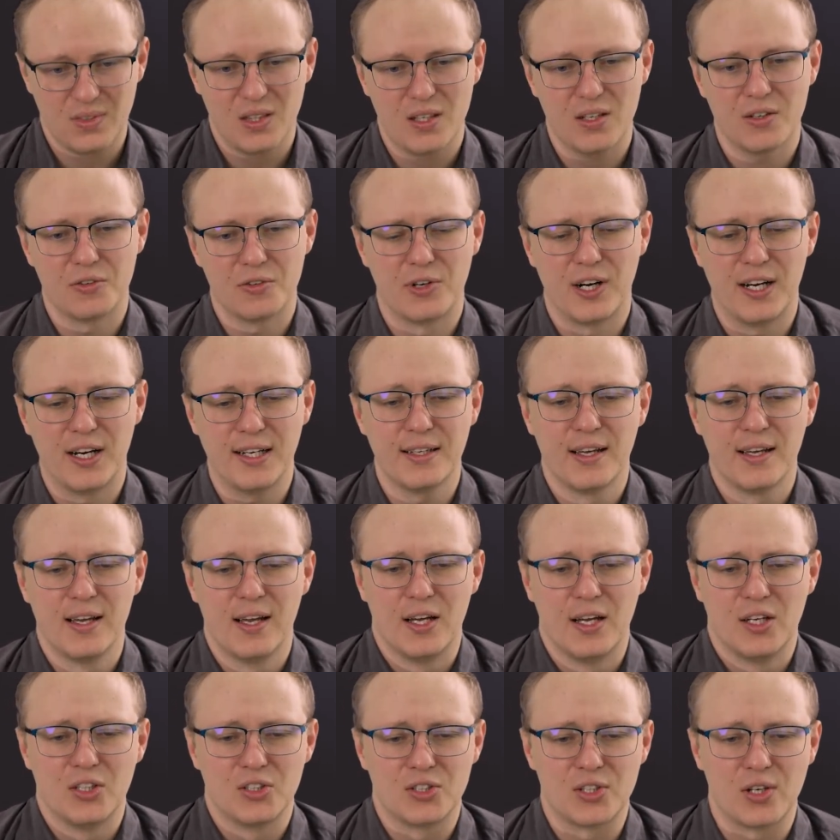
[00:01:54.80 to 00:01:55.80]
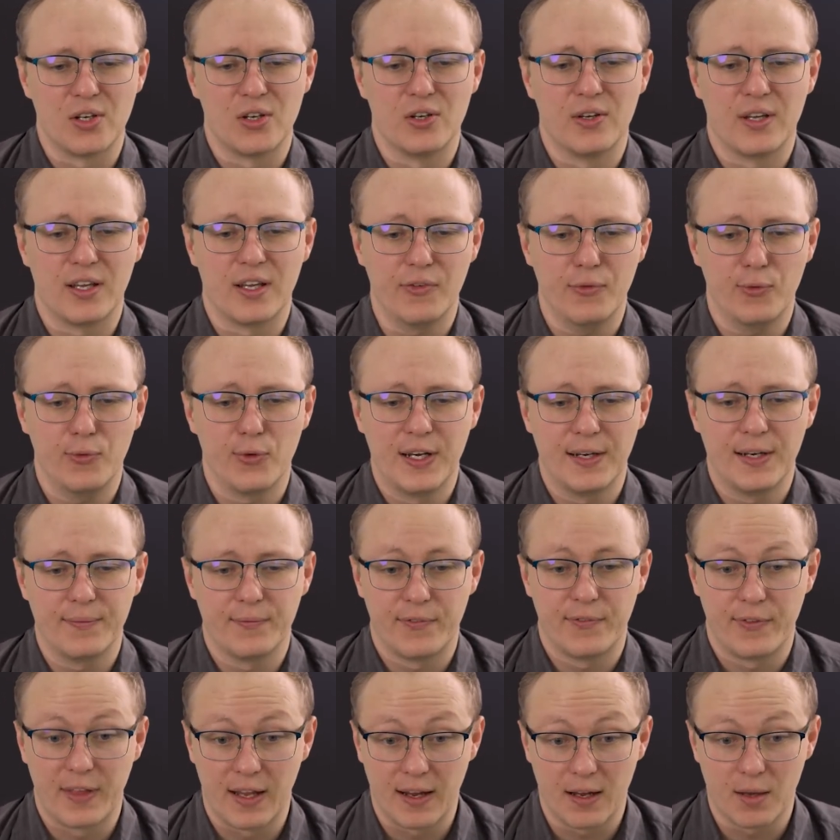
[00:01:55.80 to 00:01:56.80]
right? So if we
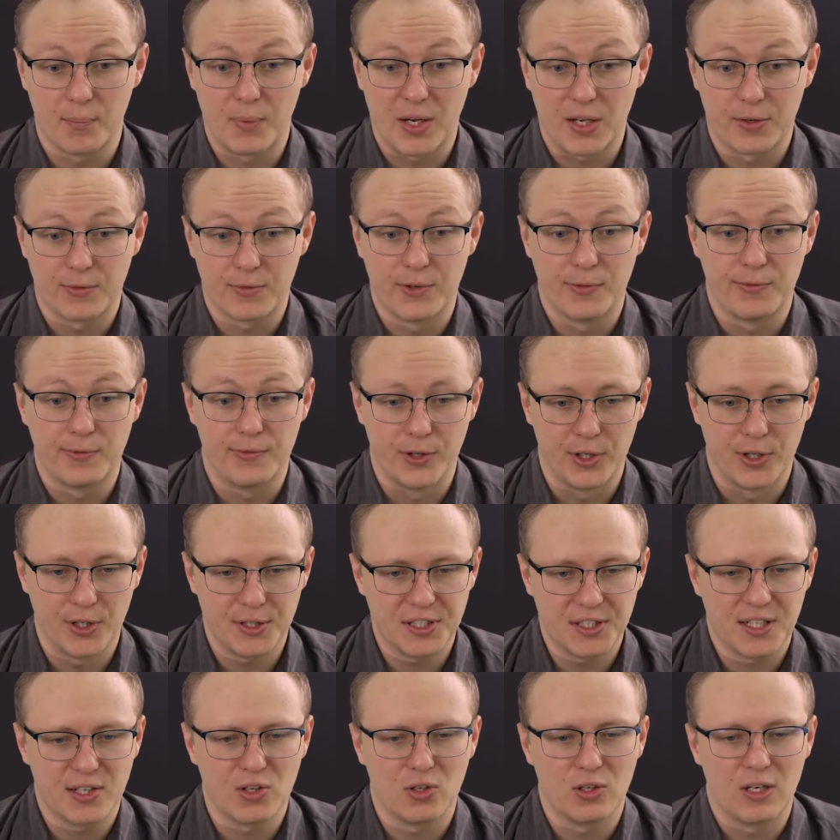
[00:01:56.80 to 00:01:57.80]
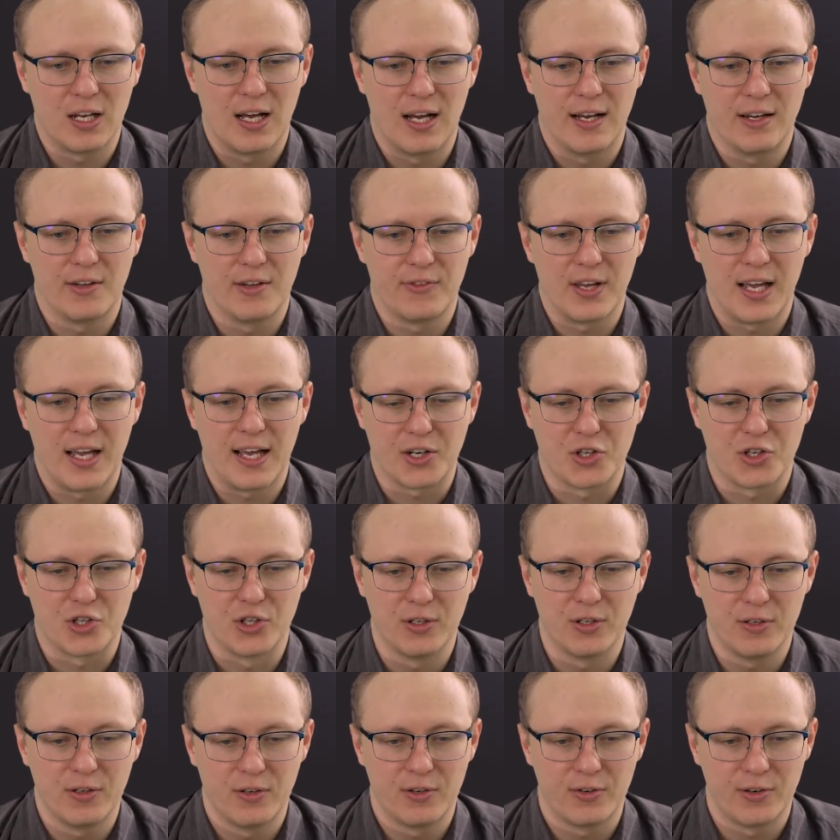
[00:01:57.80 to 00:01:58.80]
think about the vertical line of
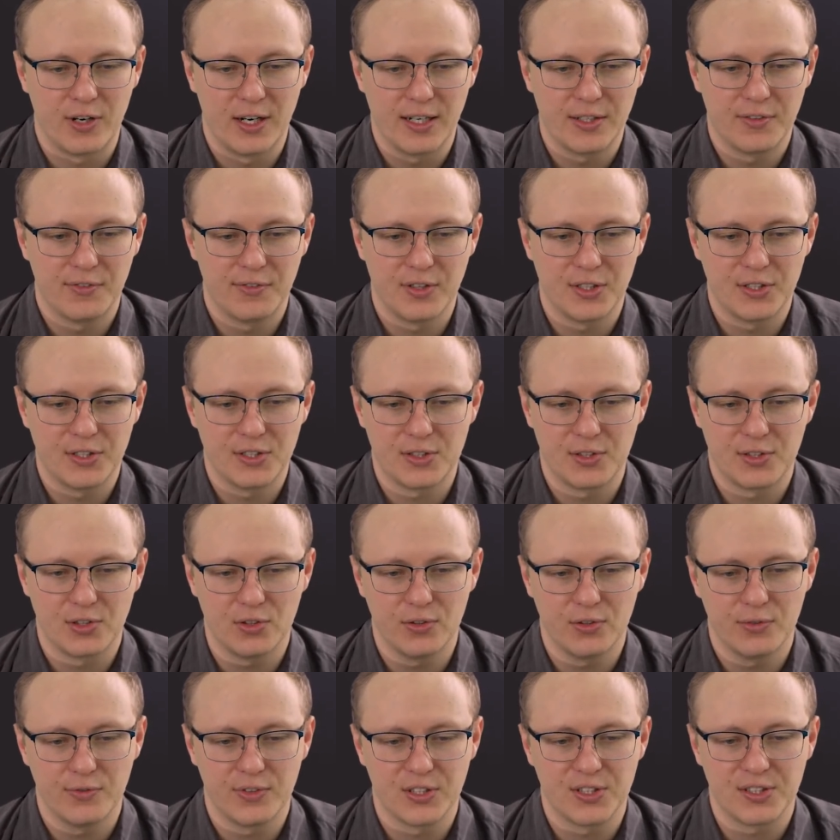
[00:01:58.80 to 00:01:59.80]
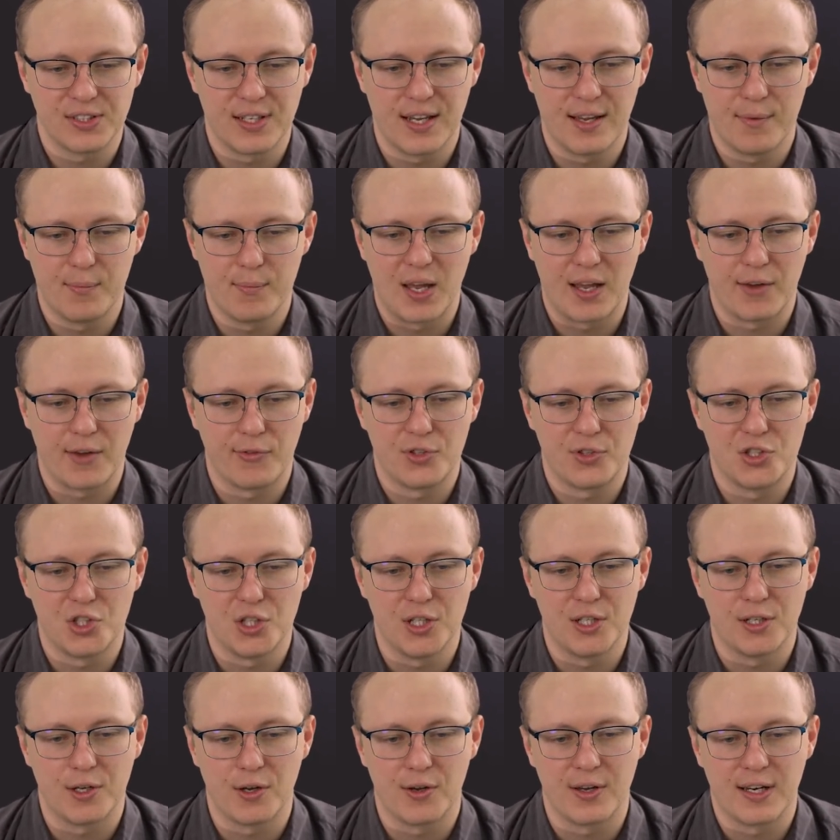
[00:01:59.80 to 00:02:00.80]
action, right, there's still the same
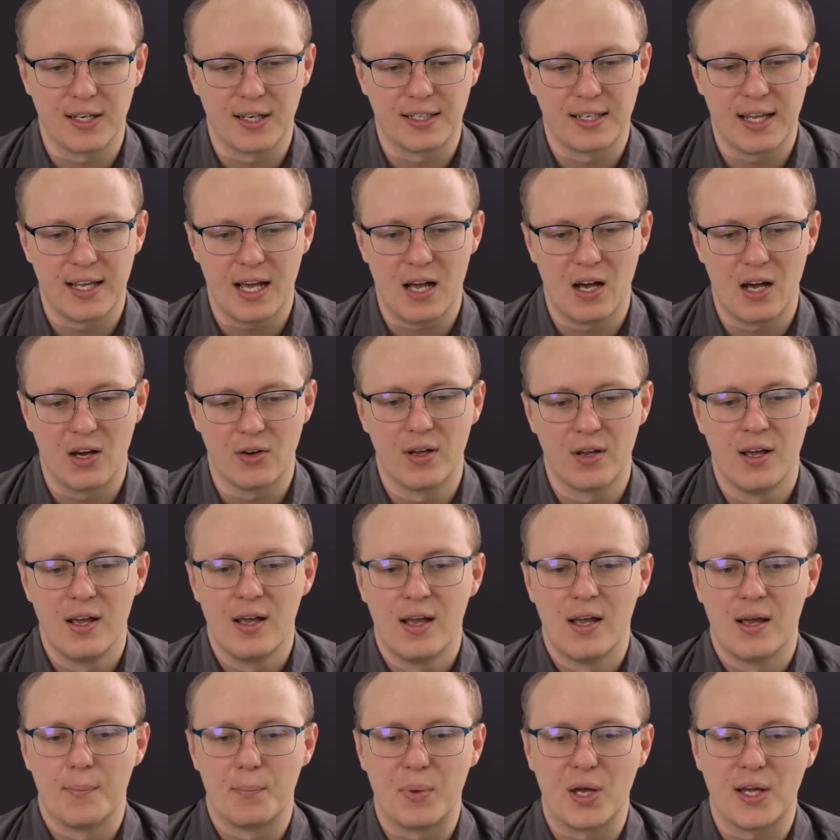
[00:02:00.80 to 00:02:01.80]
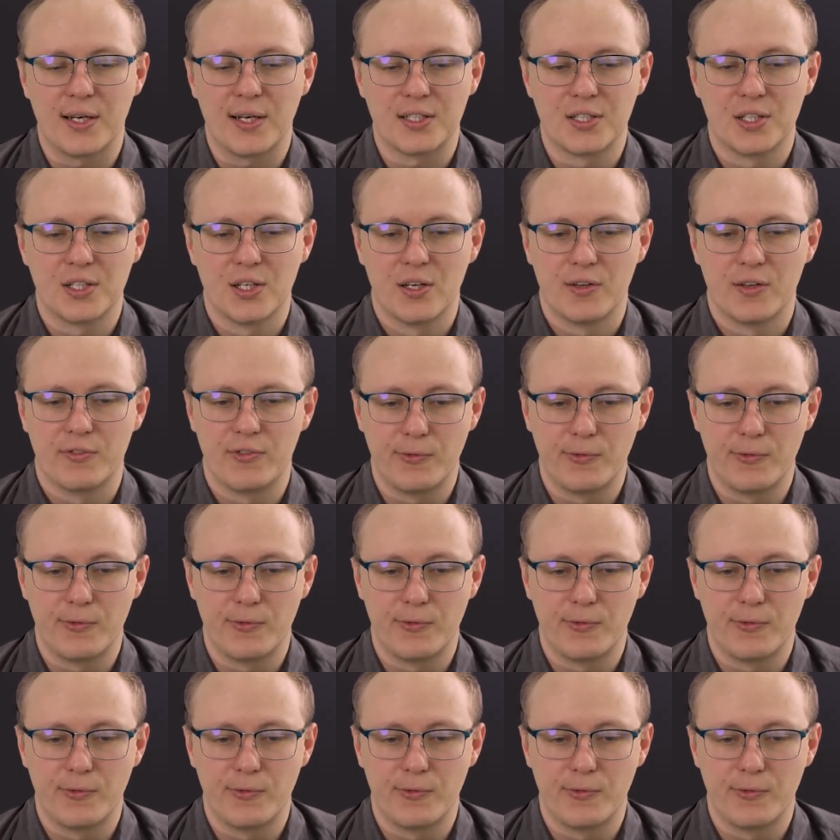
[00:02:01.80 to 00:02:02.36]
Fg going down, but the